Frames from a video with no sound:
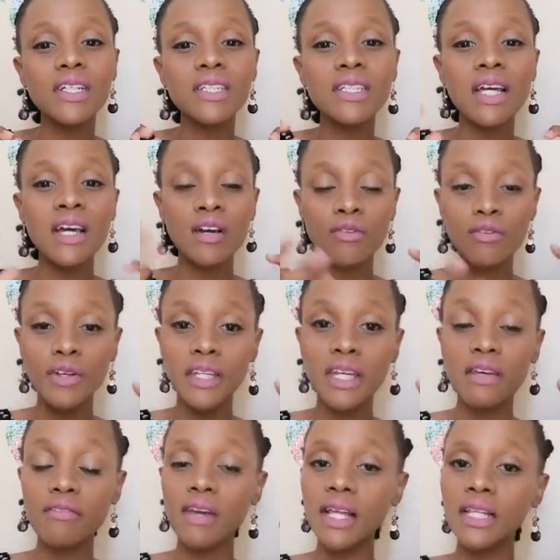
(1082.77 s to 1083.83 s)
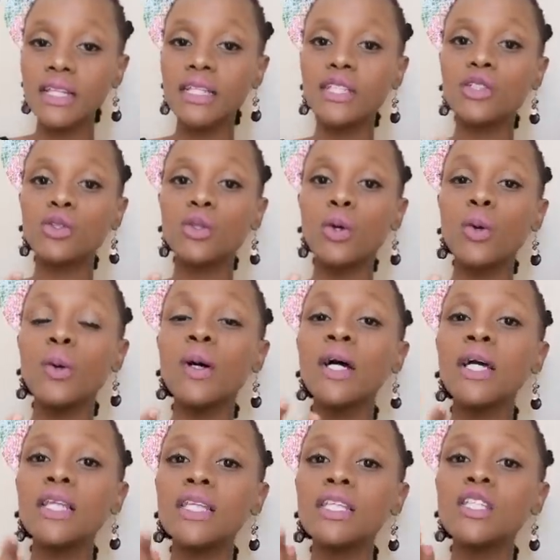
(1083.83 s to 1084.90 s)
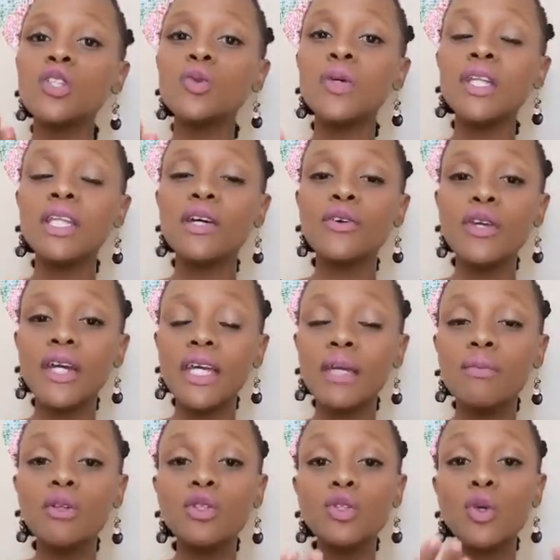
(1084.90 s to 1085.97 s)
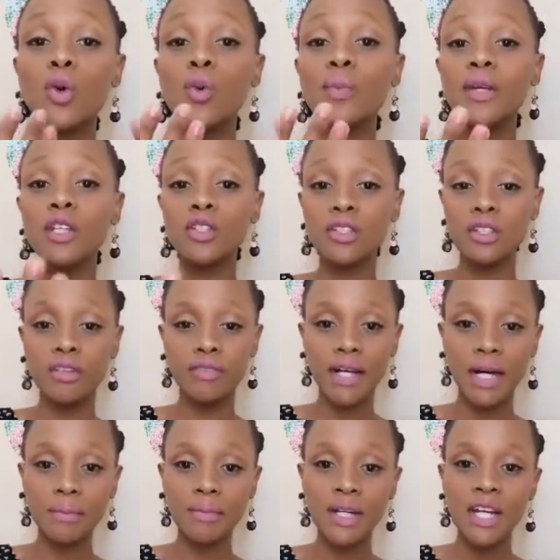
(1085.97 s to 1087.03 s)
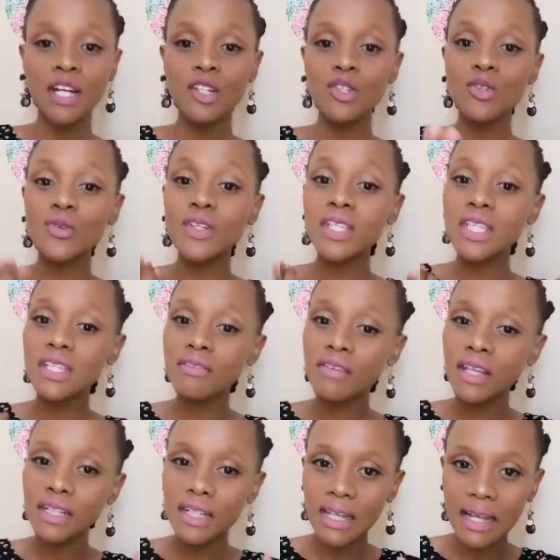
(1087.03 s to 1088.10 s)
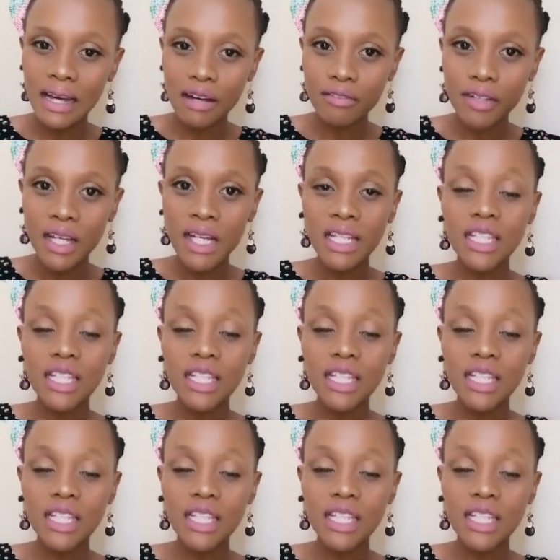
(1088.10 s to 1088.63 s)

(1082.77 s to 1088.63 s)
it is, forgive and let go. This is when now you're able to open yourself up to receiving love.